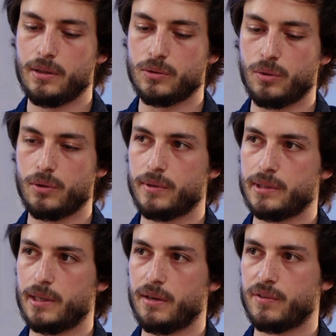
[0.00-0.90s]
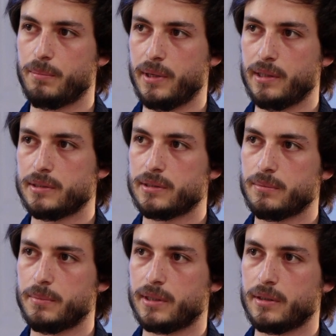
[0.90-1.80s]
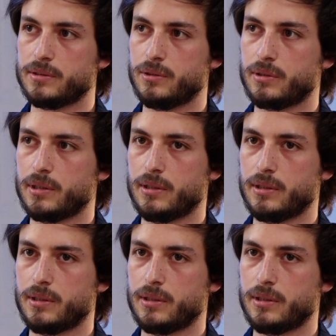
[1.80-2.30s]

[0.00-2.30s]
to already have a base, because you